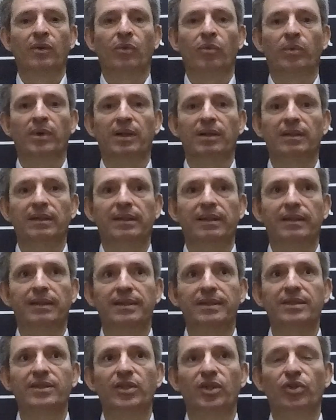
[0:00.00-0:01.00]
Well,
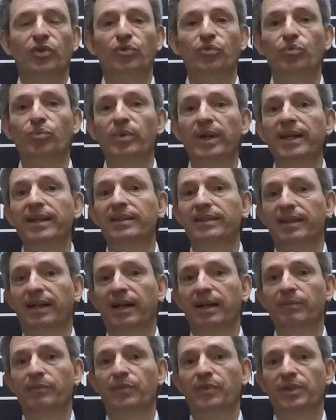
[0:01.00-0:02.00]
this is a great
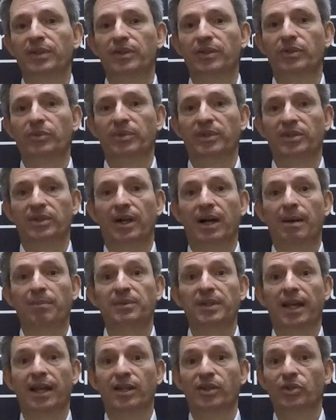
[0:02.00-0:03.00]
time for you to
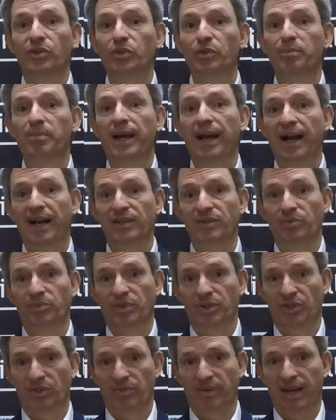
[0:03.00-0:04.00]
adopt a new
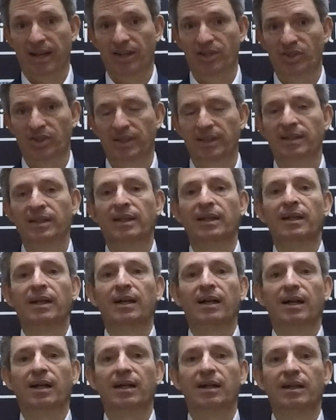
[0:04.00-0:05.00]
password strategy.
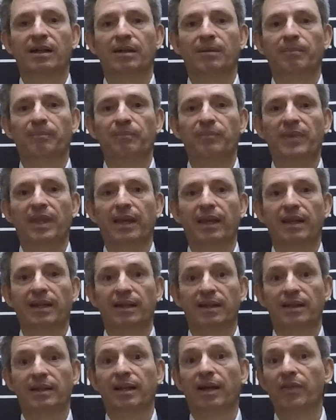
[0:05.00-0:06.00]
And in
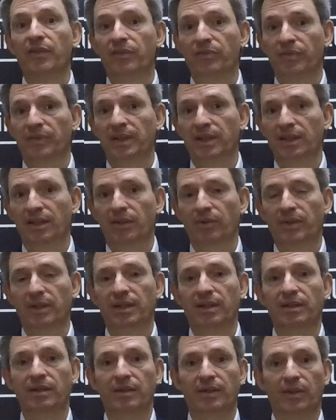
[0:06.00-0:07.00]
another video
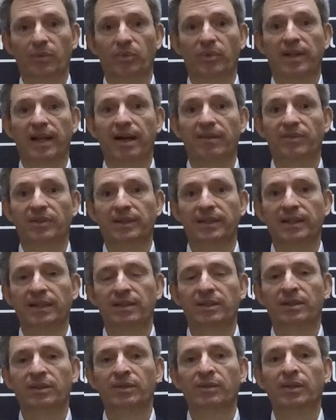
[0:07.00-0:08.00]
here that we'll have a link
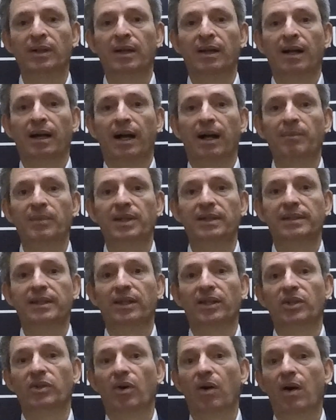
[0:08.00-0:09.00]
to, I'm going to
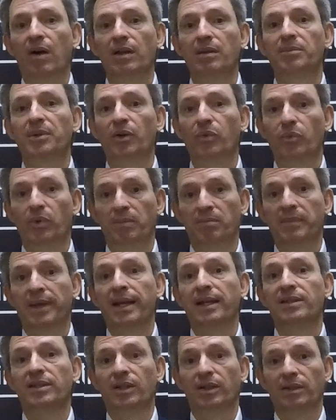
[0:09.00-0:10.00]
tell you all about what
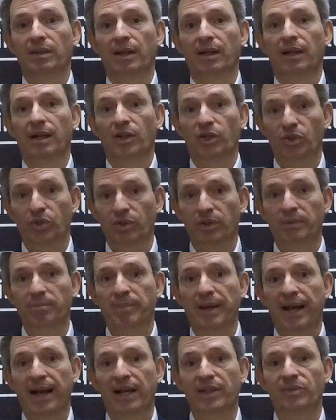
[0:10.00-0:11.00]
makes a good
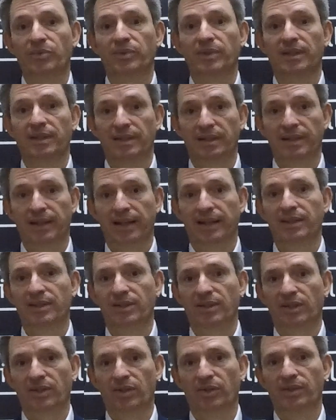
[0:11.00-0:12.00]
password in today's
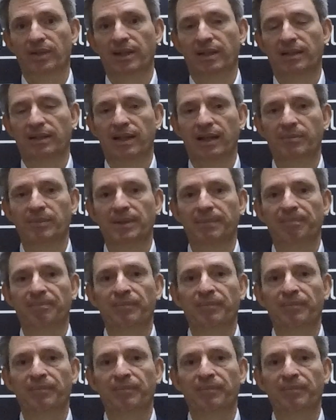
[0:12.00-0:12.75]
security climate.